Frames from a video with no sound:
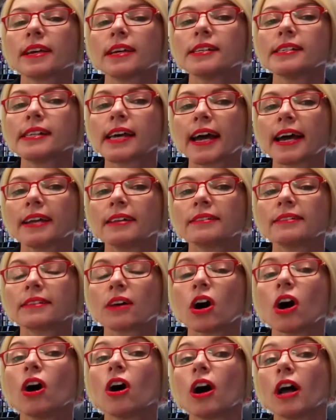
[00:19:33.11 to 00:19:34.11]

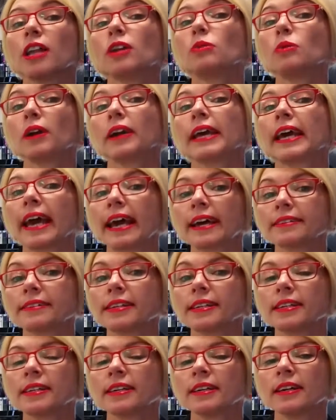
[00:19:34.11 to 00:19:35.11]
contains hyaluronic
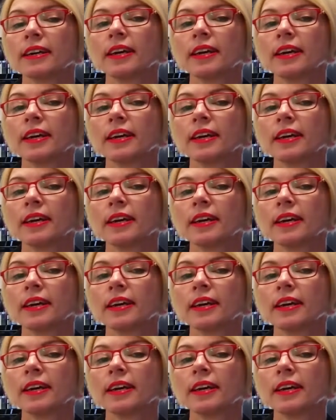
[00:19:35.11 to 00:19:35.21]
acid.